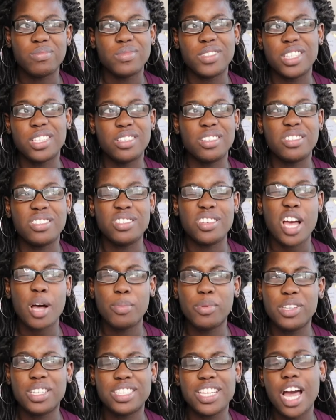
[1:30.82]
the
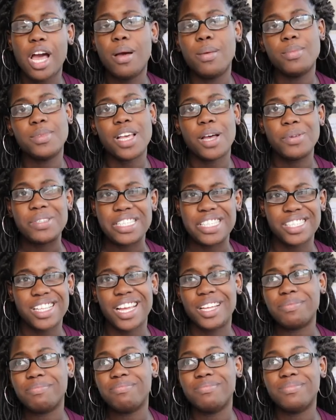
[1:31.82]
couple of times I was just
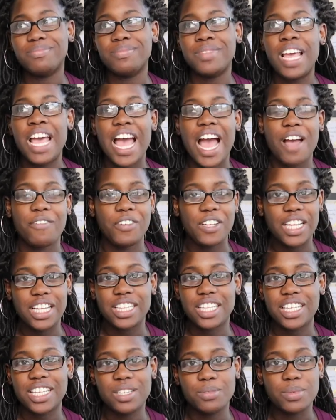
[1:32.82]
like, mm, I feel like
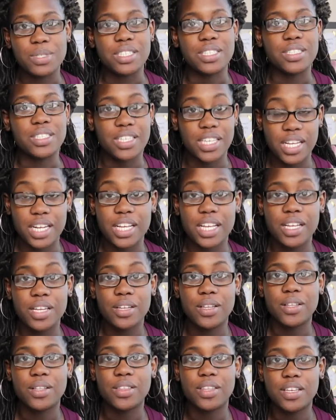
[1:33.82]
that he was
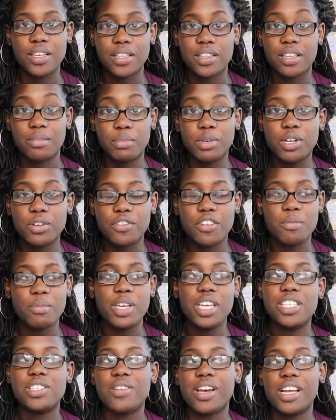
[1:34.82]
getting the the milk from
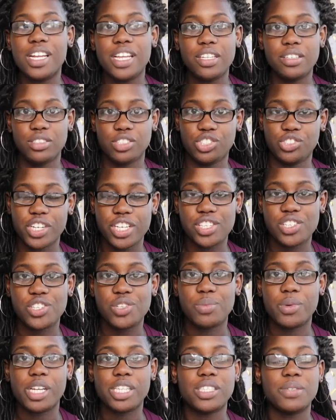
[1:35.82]
me, so I didn't stress too
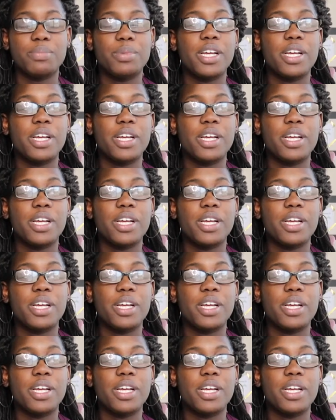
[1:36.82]
much.